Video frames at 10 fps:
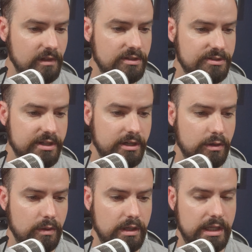
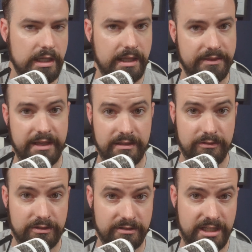So that
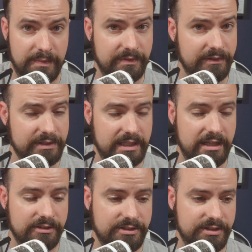loaded on top of everything
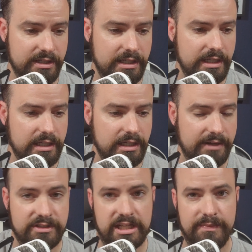else,
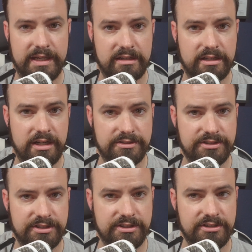I've just got to make a
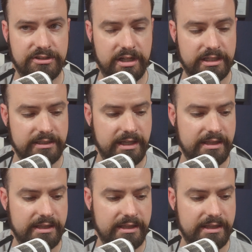conscious decision on it.